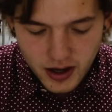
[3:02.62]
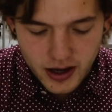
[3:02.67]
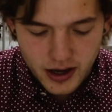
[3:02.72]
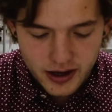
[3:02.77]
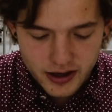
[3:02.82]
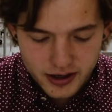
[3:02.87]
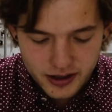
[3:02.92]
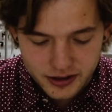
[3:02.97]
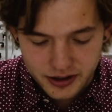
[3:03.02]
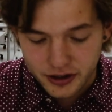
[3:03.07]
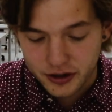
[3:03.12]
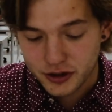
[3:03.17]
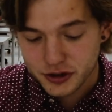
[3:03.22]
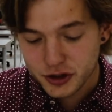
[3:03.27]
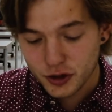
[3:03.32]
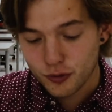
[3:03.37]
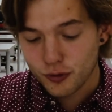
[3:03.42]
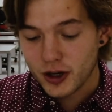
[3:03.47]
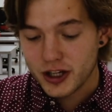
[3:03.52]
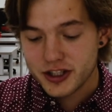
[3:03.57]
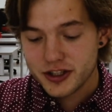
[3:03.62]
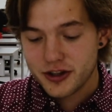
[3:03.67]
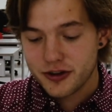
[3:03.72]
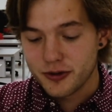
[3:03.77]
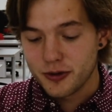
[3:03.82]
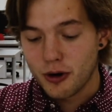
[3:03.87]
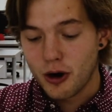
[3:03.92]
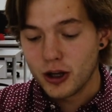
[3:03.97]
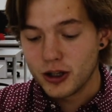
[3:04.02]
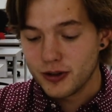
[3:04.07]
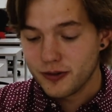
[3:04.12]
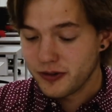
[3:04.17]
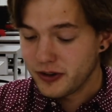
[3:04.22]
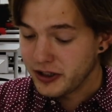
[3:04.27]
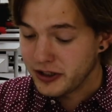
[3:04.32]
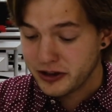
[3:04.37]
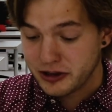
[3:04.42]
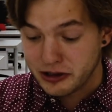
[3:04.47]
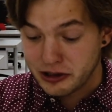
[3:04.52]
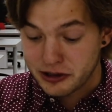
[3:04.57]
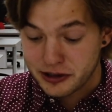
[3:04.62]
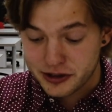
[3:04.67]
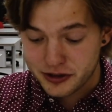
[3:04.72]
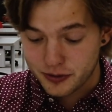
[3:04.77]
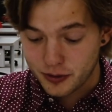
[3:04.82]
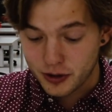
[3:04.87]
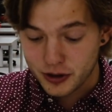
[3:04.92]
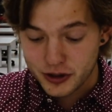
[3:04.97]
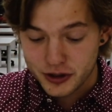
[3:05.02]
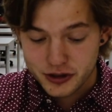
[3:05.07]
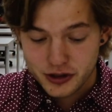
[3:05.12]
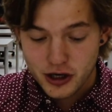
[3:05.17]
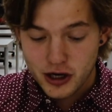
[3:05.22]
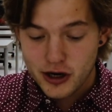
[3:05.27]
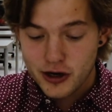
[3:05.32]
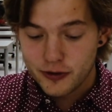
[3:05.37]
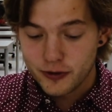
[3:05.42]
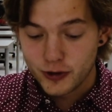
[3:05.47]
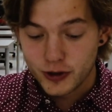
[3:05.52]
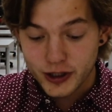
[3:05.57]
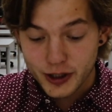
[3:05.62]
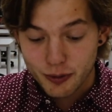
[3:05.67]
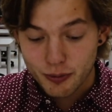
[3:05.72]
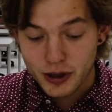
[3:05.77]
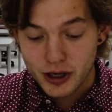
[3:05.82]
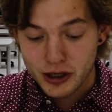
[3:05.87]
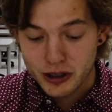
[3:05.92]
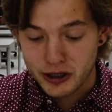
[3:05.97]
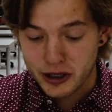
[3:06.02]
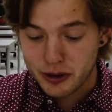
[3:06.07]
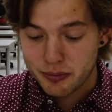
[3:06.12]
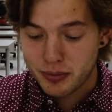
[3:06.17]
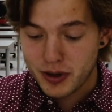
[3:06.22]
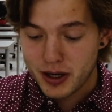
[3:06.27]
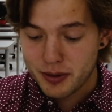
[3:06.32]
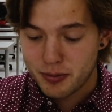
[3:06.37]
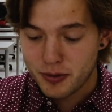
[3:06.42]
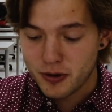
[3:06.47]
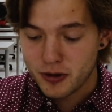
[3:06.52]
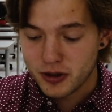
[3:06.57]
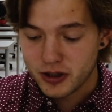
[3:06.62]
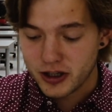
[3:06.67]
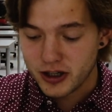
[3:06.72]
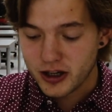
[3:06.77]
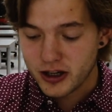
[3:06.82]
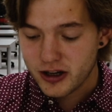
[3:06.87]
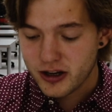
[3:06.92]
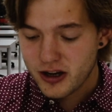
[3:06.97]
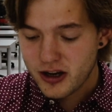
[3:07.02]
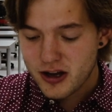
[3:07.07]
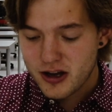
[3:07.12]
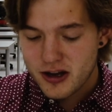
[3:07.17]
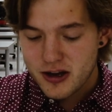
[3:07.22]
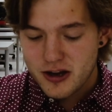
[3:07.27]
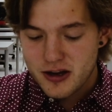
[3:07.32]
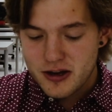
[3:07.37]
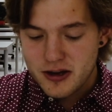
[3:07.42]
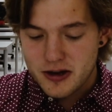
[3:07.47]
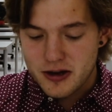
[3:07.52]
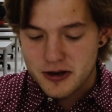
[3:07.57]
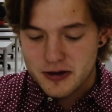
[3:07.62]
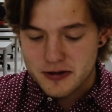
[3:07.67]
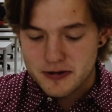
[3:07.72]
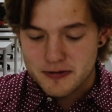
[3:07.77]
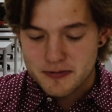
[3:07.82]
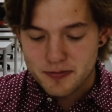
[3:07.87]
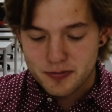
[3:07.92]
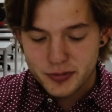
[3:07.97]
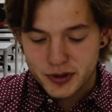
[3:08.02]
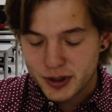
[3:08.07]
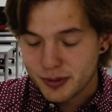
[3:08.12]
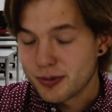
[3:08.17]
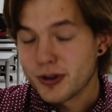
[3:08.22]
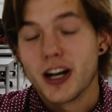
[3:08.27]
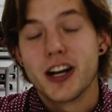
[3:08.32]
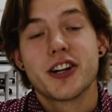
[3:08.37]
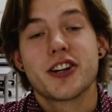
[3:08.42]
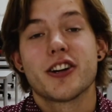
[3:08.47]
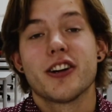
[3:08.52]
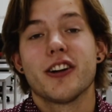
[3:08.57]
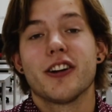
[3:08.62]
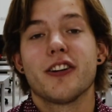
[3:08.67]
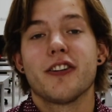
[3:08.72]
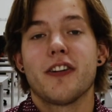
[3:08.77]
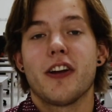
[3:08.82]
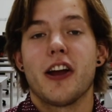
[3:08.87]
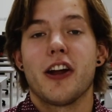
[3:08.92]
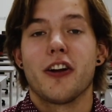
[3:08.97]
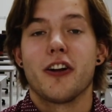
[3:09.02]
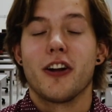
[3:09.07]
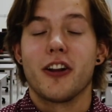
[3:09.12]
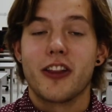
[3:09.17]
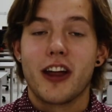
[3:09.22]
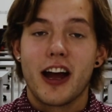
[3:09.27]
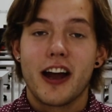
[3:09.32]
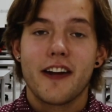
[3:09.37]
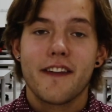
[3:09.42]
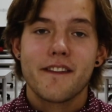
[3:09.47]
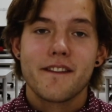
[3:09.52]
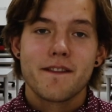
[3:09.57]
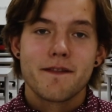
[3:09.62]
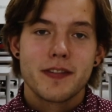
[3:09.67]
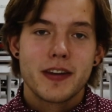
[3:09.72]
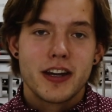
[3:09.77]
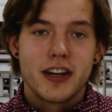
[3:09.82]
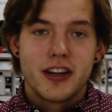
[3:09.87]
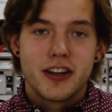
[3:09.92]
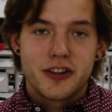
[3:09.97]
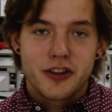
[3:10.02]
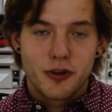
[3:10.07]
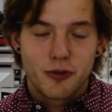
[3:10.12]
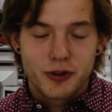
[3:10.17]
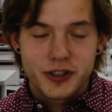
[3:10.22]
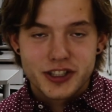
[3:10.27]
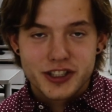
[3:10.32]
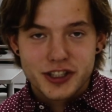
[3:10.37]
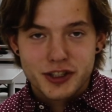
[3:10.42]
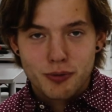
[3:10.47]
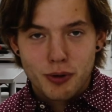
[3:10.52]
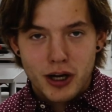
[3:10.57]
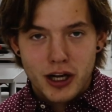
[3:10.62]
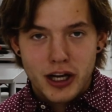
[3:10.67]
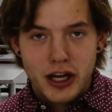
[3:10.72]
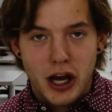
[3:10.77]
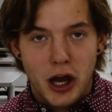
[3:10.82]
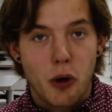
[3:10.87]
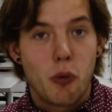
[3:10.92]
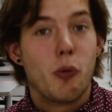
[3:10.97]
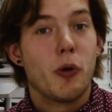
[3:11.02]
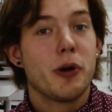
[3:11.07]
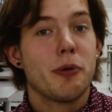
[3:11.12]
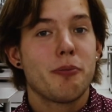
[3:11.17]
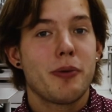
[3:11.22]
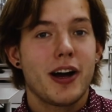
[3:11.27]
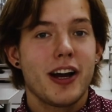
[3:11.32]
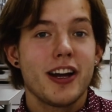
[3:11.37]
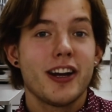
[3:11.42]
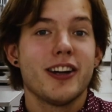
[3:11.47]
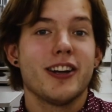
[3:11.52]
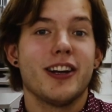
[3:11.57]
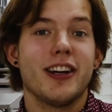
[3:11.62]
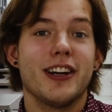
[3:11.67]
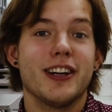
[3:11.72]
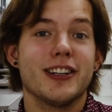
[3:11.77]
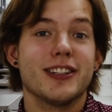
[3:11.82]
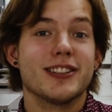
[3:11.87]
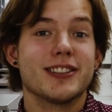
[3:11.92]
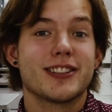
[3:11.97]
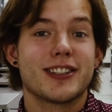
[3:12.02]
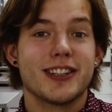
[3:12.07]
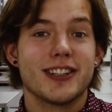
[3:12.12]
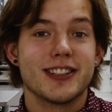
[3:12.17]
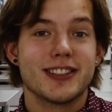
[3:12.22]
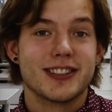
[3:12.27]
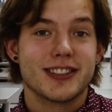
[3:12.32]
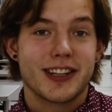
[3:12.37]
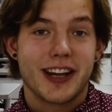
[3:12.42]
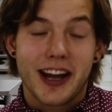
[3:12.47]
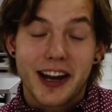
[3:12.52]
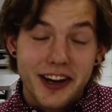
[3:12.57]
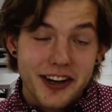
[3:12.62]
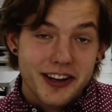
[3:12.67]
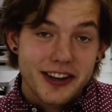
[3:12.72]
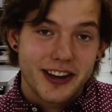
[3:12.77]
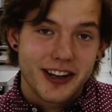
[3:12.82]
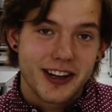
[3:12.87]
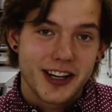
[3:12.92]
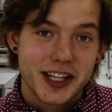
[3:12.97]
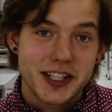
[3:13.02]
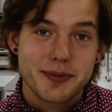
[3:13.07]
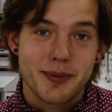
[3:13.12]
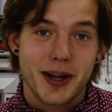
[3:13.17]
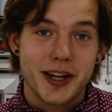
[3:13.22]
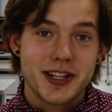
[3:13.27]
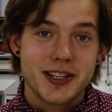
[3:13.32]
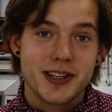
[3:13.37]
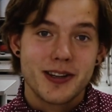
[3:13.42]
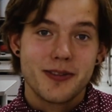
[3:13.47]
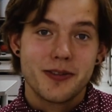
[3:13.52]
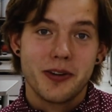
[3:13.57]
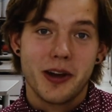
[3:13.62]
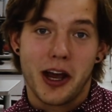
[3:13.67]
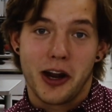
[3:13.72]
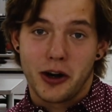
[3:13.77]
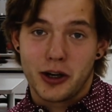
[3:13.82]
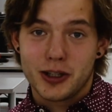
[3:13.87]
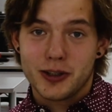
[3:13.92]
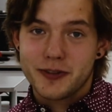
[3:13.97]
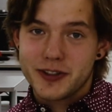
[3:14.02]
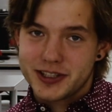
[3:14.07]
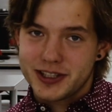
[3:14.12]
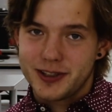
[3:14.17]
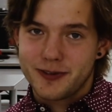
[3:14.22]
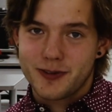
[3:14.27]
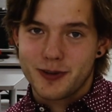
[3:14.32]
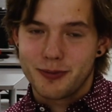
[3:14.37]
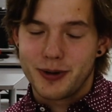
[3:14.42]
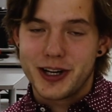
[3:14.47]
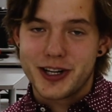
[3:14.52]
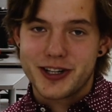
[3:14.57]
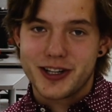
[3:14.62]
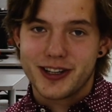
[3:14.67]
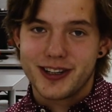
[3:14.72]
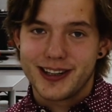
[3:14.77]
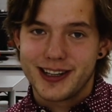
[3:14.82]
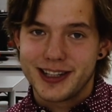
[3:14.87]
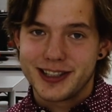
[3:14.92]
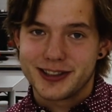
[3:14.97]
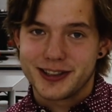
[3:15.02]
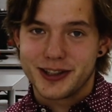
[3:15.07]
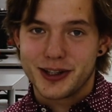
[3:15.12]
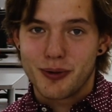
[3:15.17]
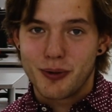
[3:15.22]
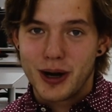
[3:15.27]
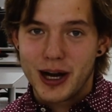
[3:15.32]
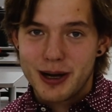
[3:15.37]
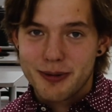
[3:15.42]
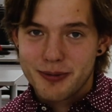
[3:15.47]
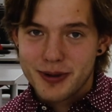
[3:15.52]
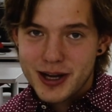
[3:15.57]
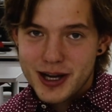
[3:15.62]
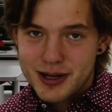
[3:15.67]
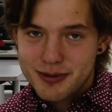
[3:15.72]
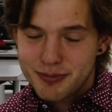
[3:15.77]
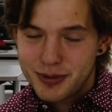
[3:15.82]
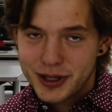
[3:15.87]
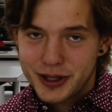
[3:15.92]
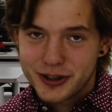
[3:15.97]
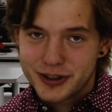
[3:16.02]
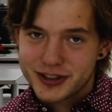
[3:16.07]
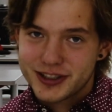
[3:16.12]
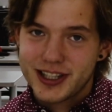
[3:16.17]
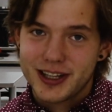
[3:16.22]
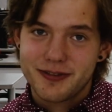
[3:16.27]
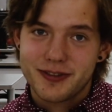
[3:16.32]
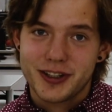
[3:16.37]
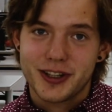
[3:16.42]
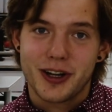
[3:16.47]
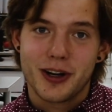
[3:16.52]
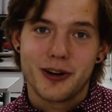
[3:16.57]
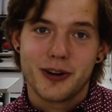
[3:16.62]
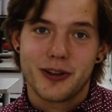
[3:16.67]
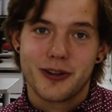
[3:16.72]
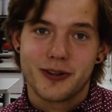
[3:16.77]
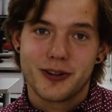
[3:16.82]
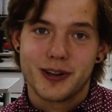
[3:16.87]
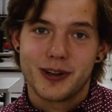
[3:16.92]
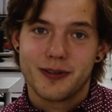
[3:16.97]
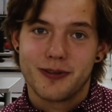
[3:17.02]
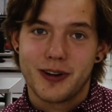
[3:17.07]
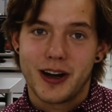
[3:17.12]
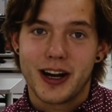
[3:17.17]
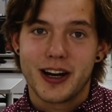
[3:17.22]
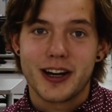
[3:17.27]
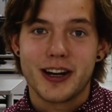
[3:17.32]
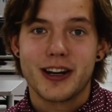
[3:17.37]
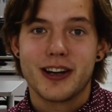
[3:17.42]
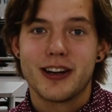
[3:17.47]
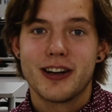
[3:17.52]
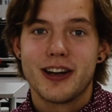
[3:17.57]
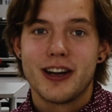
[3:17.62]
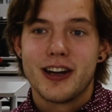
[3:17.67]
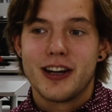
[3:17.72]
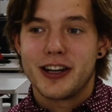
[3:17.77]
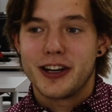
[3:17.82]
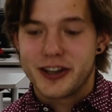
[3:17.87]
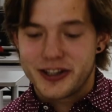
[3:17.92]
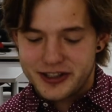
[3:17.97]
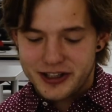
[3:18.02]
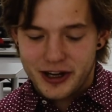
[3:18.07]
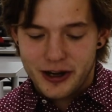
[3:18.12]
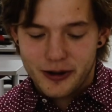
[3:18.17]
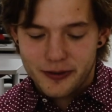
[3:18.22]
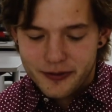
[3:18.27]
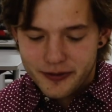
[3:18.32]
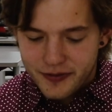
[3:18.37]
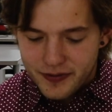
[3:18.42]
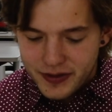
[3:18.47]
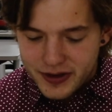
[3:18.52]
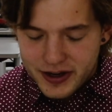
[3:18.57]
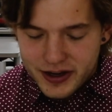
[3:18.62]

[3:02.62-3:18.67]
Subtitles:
And it also runs through all of like the disorders really well, like bipolar, depression, and all that. The reasons why I wouldn't buy it is because, again, they're expensive, and all of this information is on the web, but you'll just have to go through it and find it yourself.